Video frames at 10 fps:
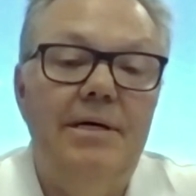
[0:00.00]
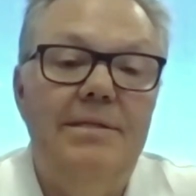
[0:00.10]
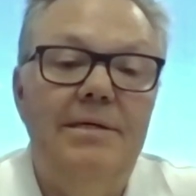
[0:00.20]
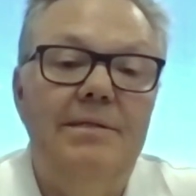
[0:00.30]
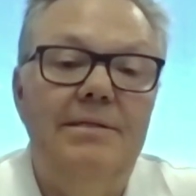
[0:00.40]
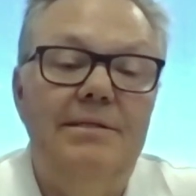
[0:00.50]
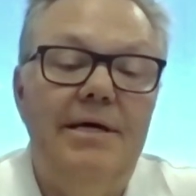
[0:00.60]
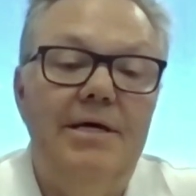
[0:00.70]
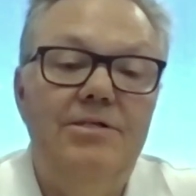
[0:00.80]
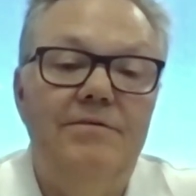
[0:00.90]
I think the
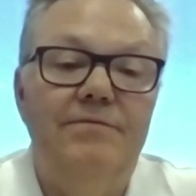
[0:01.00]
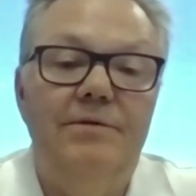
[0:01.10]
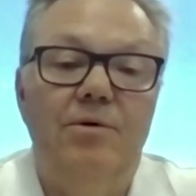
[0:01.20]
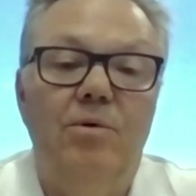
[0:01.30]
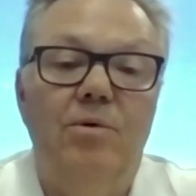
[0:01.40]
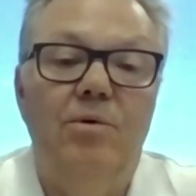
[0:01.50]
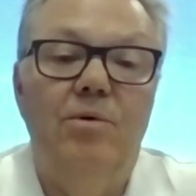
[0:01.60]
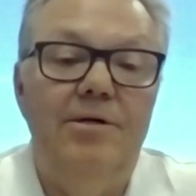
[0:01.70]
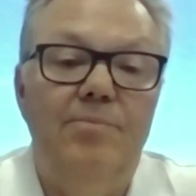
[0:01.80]
days of a goaltender